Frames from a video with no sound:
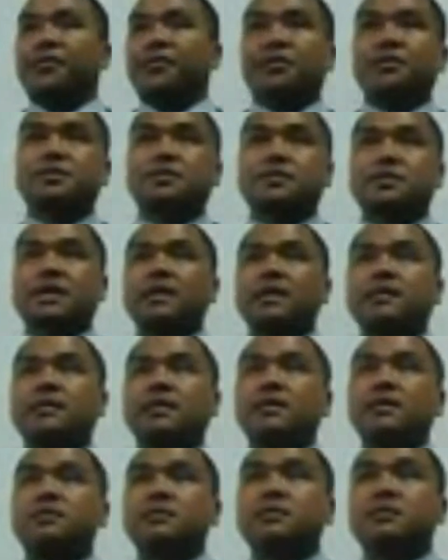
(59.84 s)
your first
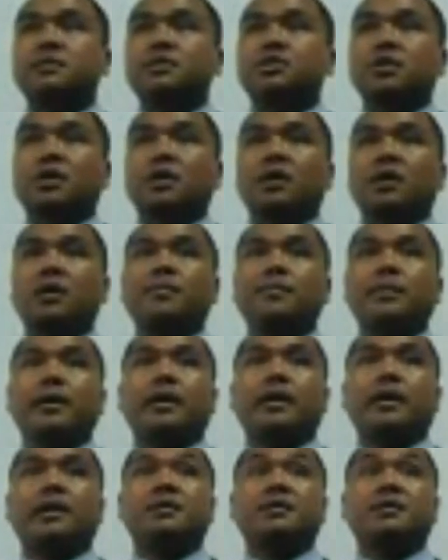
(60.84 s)
10 days on the
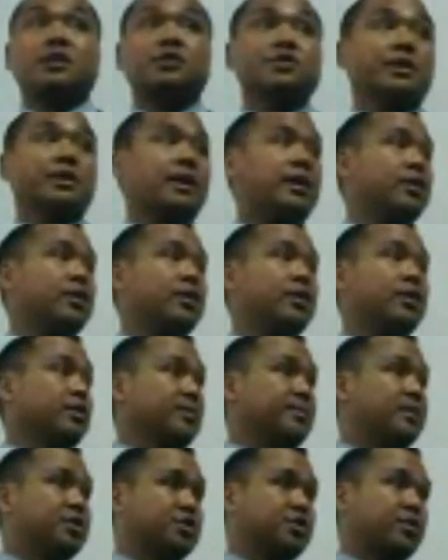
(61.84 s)
job and essentially how
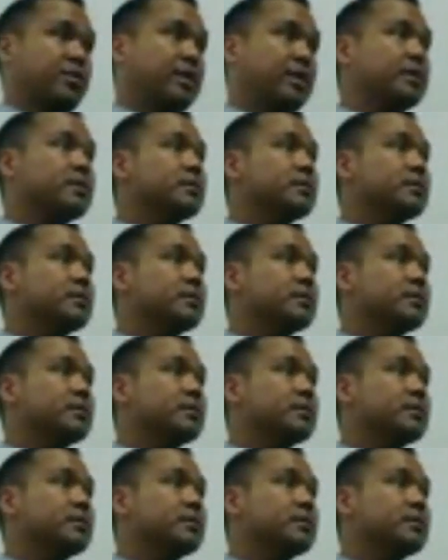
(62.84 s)
you're going to be